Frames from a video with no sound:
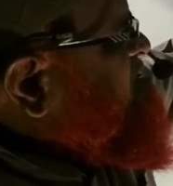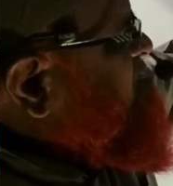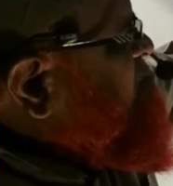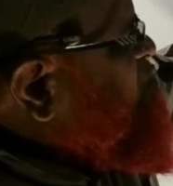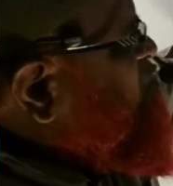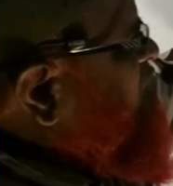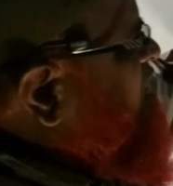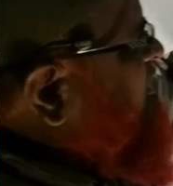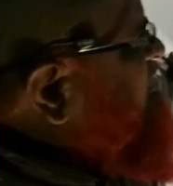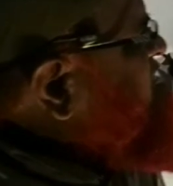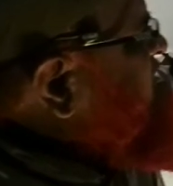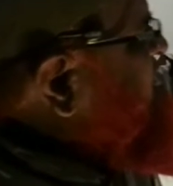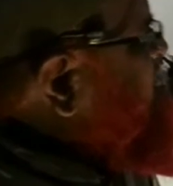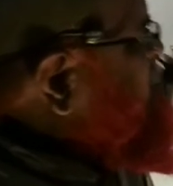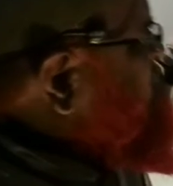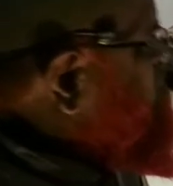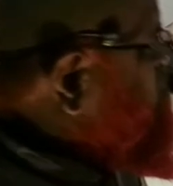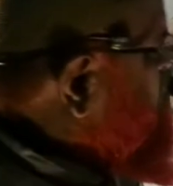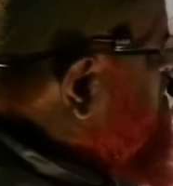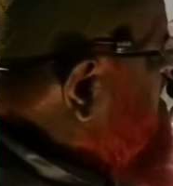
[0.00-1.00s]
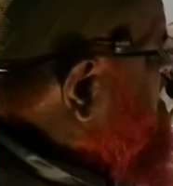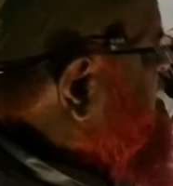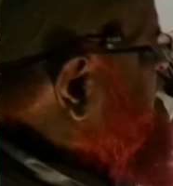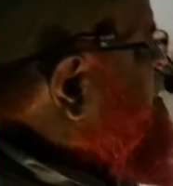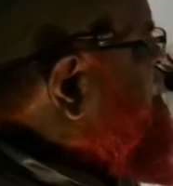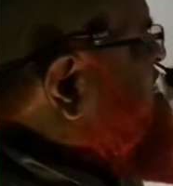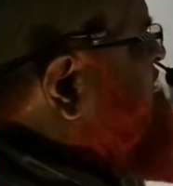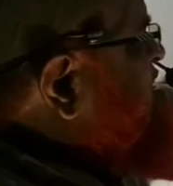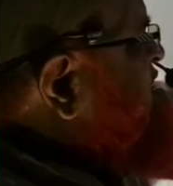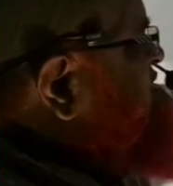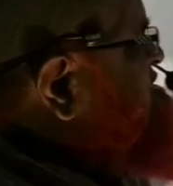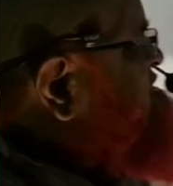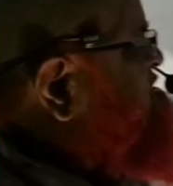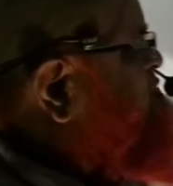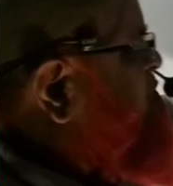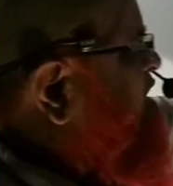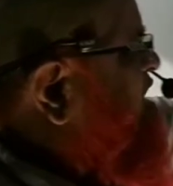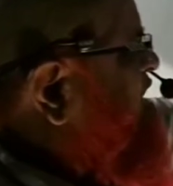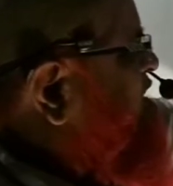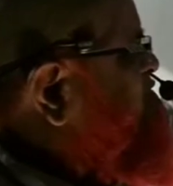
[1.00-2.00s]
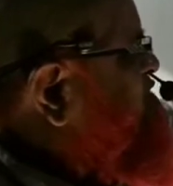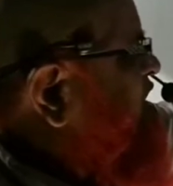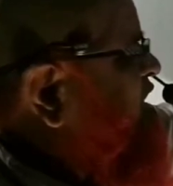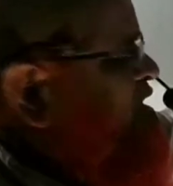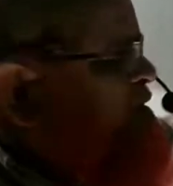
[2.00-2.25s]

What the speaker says: was up to height H1, the speed of the